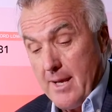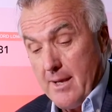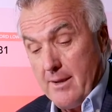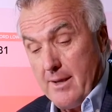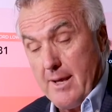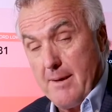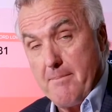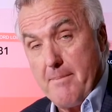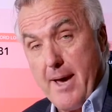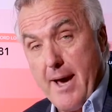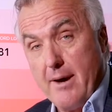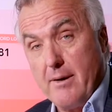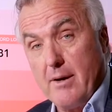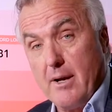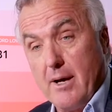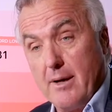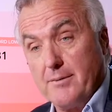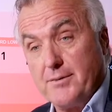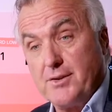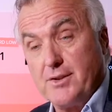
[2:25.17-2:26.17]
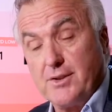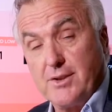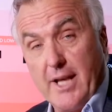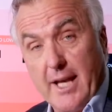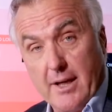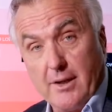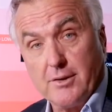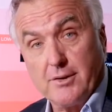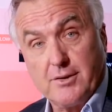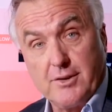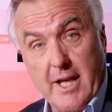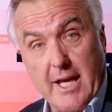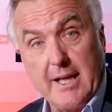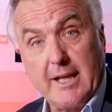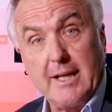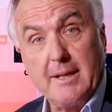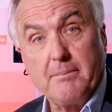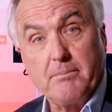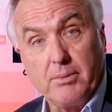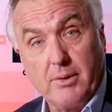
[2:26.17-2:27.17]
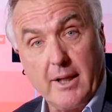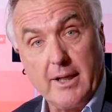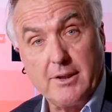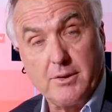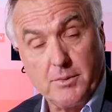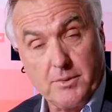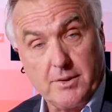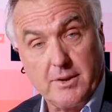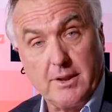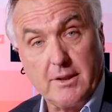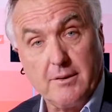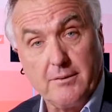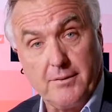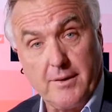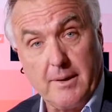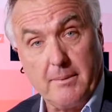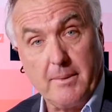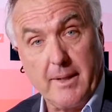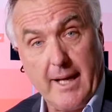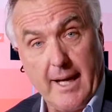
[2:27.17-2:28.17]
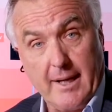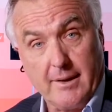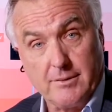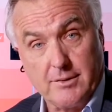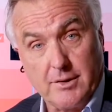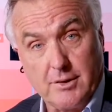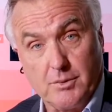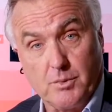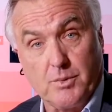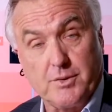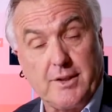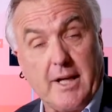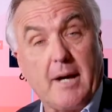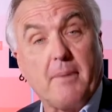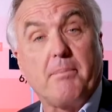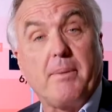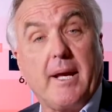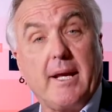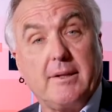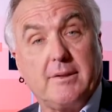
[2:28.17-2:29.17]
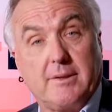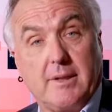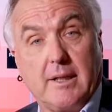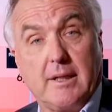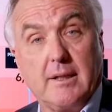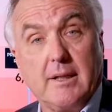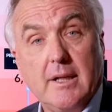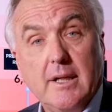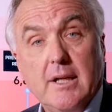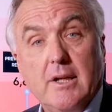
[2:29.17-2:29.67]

the amount of sales taking place with single-family houses was outpacing